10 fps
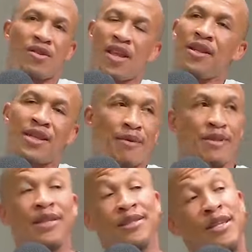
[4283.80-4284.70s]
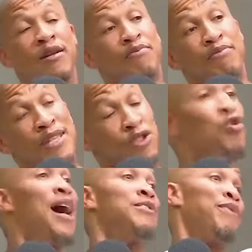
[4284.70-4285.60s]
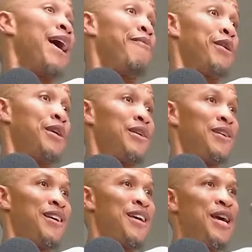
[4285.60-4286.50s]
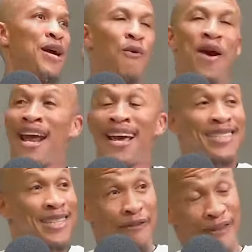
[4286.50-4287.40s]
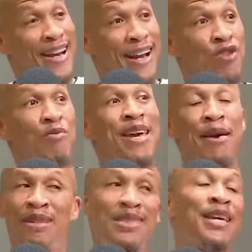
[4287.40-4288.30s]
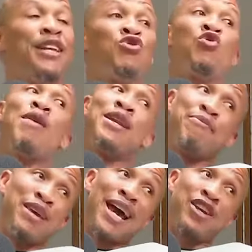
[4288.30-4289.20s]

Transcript: 30 times, there's still you guys behind me. Yeah. When yeah. as a defender you make a mistake, there's nobody behind